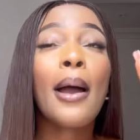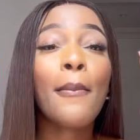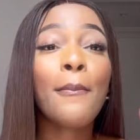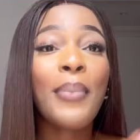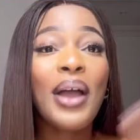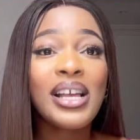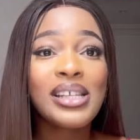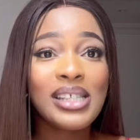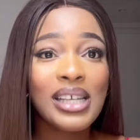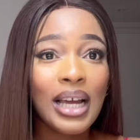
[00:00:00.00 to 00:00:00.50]

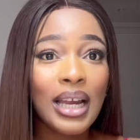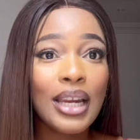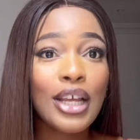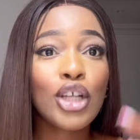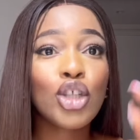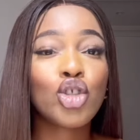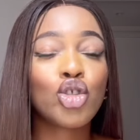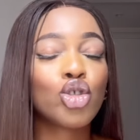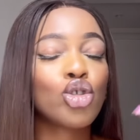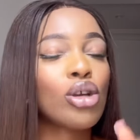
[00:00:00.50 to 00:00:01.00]

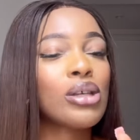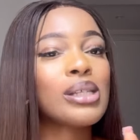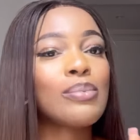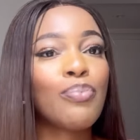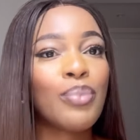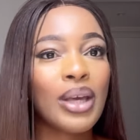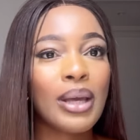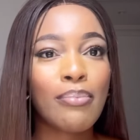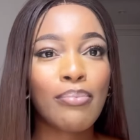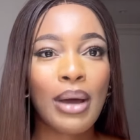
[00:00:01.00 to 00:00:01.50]
basically just
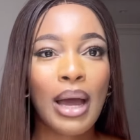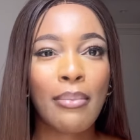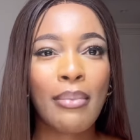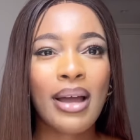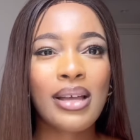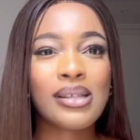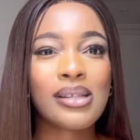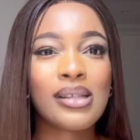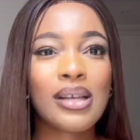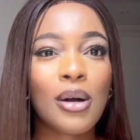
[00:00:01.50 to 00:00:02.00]
being by
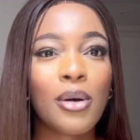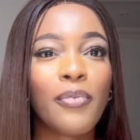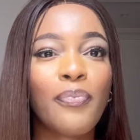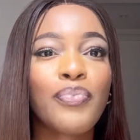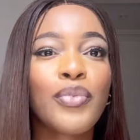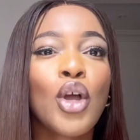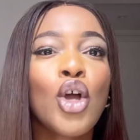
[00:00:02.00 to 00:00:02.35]
myself.